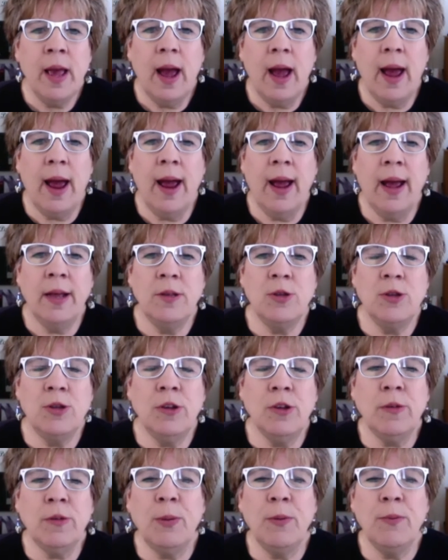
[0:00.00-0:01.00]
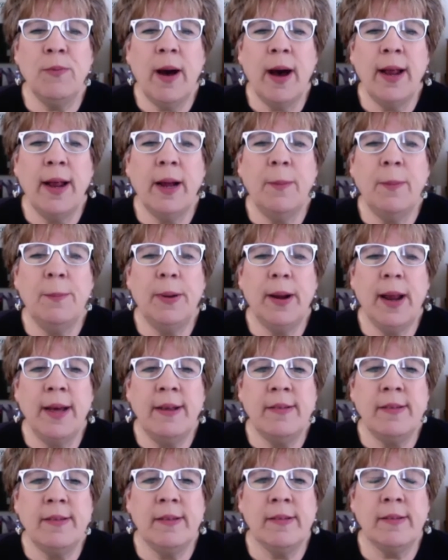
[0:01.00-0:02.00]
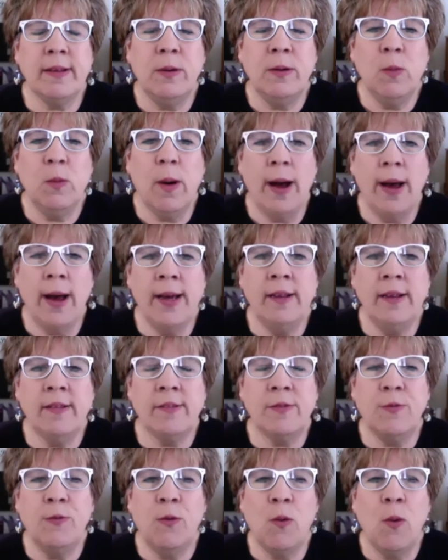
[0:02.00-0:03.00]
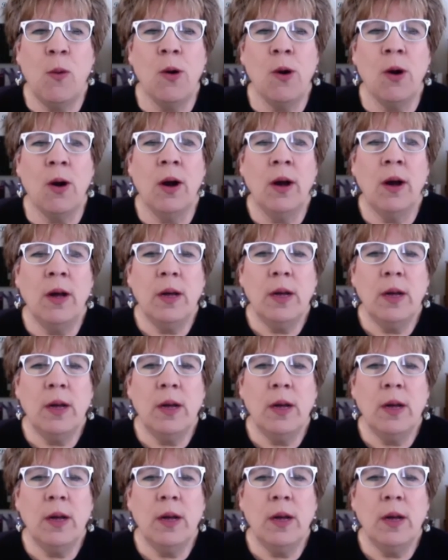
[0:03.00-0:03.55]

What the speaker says: and just providing places and ways for